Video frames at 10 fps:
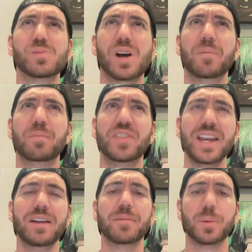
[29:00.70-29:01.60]
a
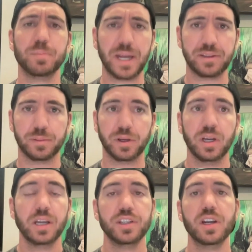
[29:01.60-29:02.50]
thing of momentum, though.
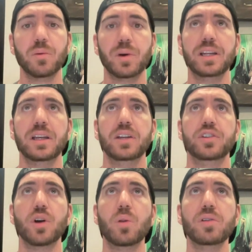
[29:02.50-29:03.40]
You know what?
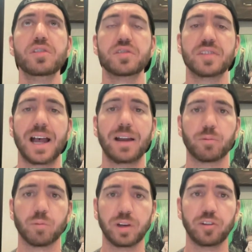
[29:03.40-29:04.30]
Nola's not
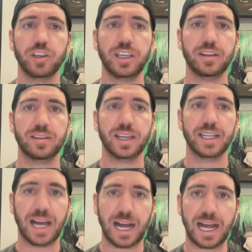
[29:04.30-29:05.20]
really the
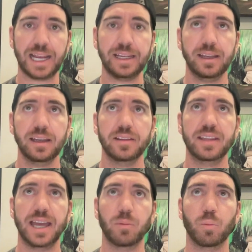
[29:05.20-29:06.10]
guy
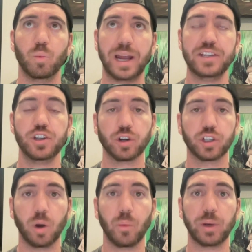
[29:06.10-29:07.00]
that when you're
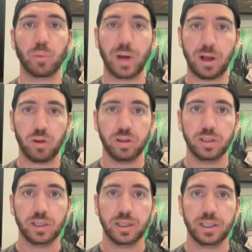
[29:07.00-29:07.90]
going well,
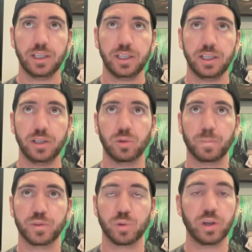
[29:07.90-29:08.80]
he'll
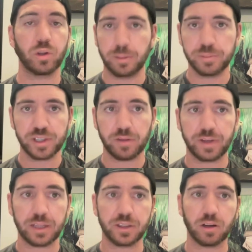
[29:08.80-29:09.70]
soil
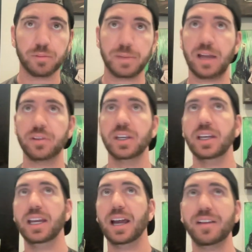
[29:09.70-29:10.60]
himself out there on the mound.
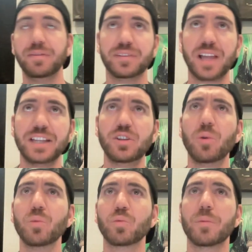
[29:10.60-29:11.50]
I
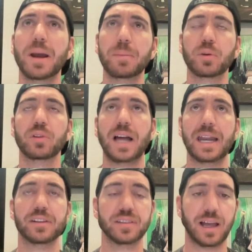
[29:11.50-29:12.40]
don't remember a
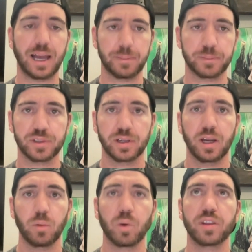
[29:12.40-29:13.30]
lot of times
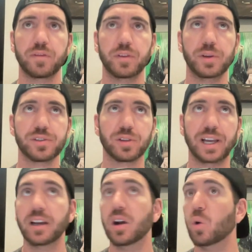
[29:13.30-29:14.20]
where the Phillies are
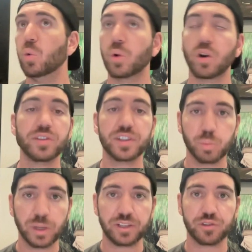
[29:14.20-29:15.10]
like, we're on
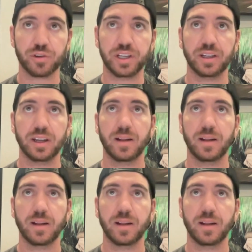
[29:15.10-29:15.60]
this winning streak,